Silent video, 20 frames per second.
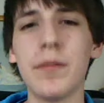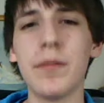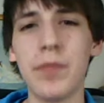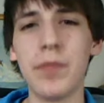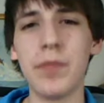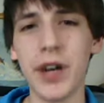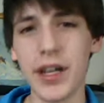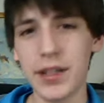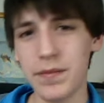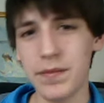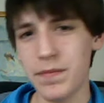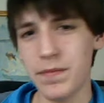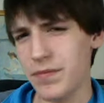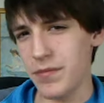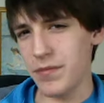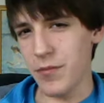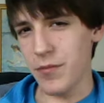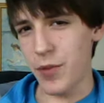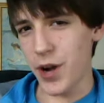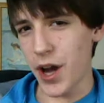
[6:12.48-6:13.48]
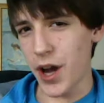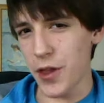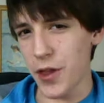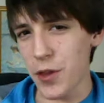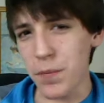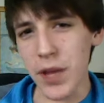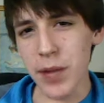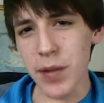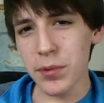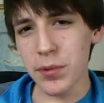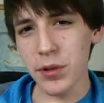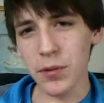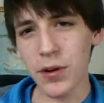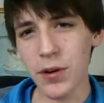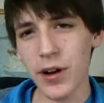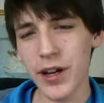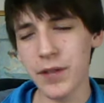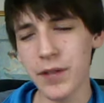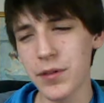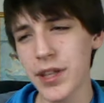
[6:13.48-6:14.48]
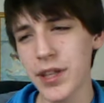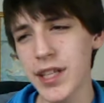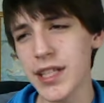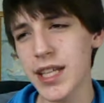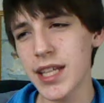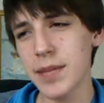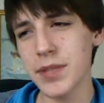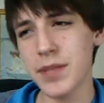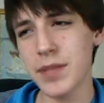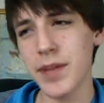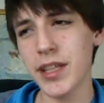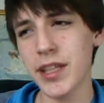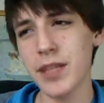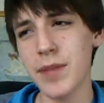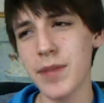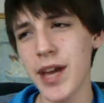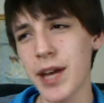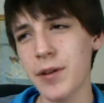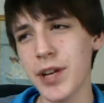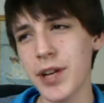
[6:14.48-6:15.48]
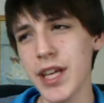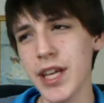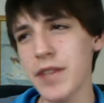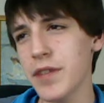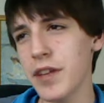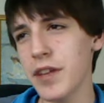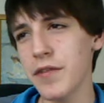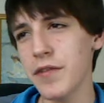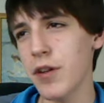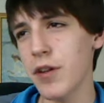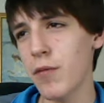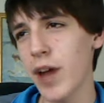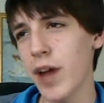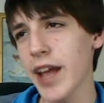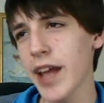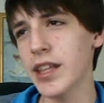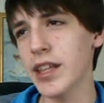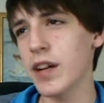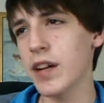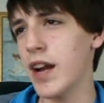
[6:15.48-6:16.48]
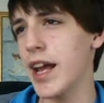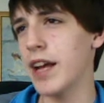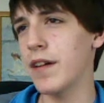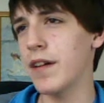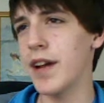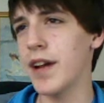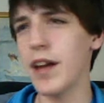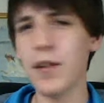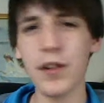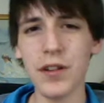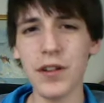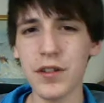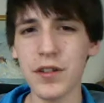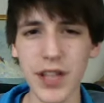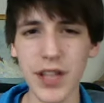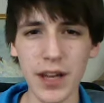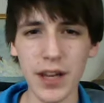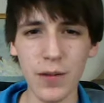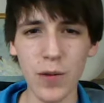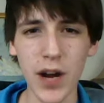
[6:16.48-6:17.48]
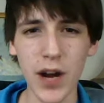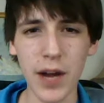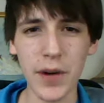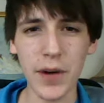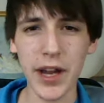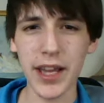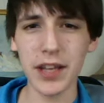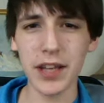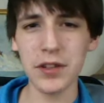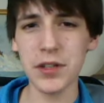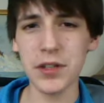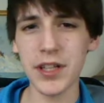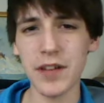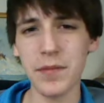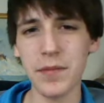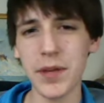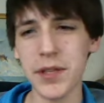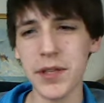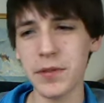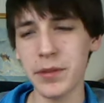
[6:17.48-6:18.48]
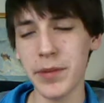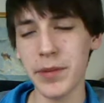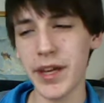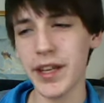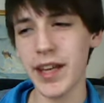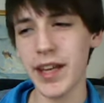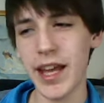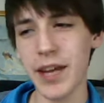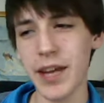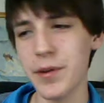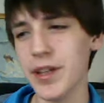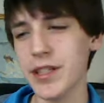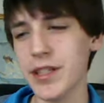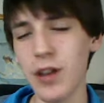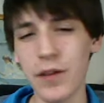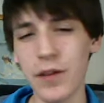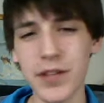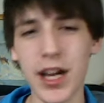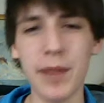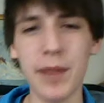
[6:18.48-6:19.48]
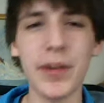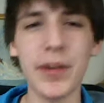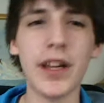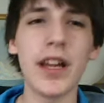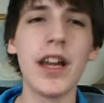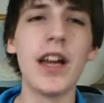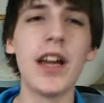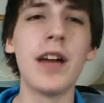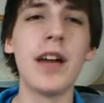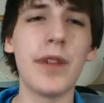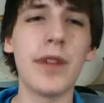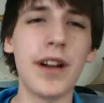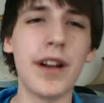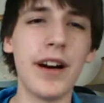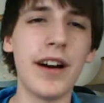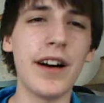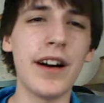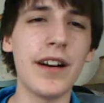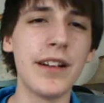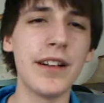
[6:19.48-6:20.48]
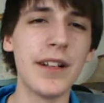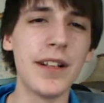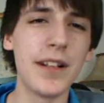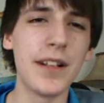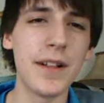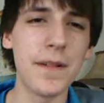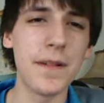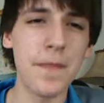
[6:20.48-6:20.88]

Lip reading: But when other people are wrong, it really seems to make them angry. Even if they're right, they're angry. I don't understand why. Why can't you just have a peaceful debate? Anyways, off topic. But